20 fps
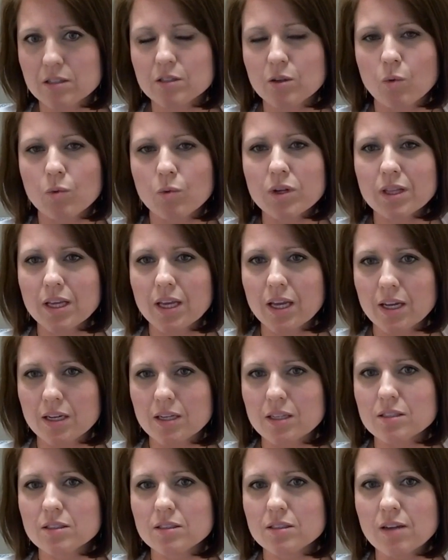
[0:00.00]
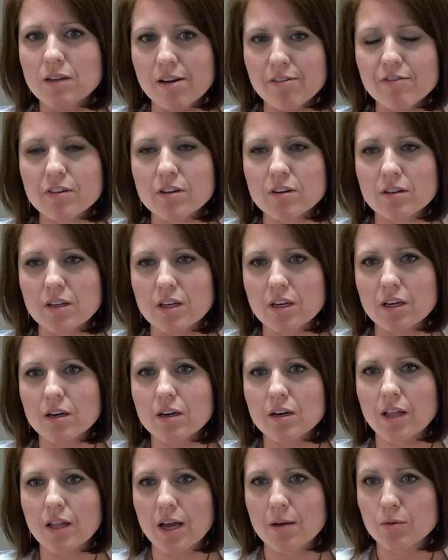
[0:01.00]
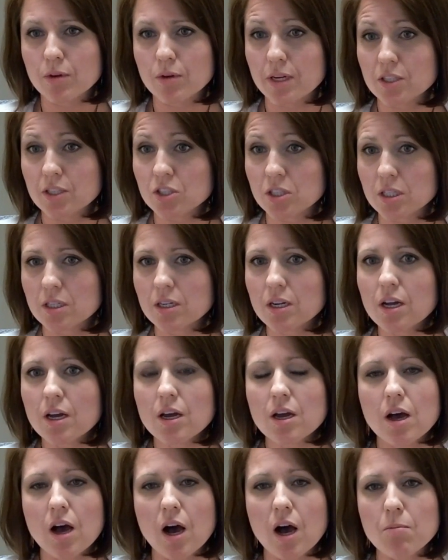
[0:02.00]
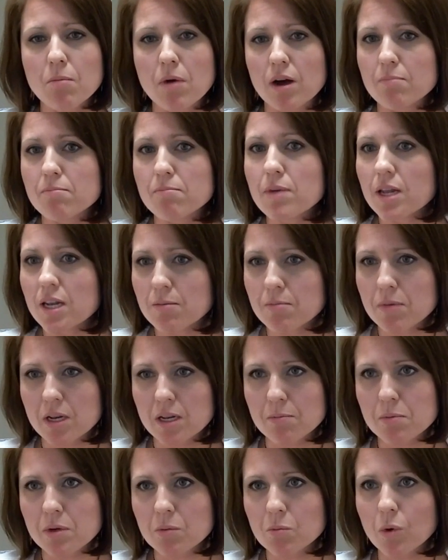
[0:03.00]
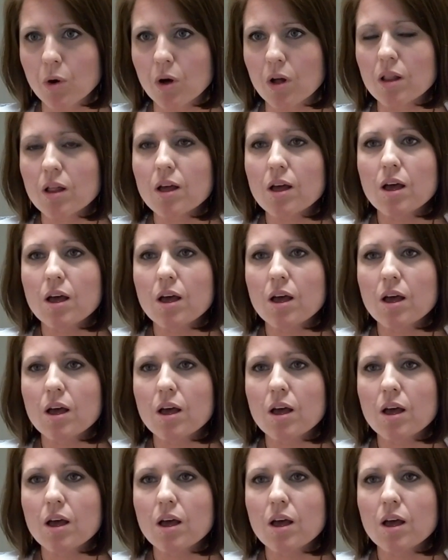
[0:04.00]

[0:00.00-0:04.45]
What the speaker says: So really it is definitely a collaboration among many, many people.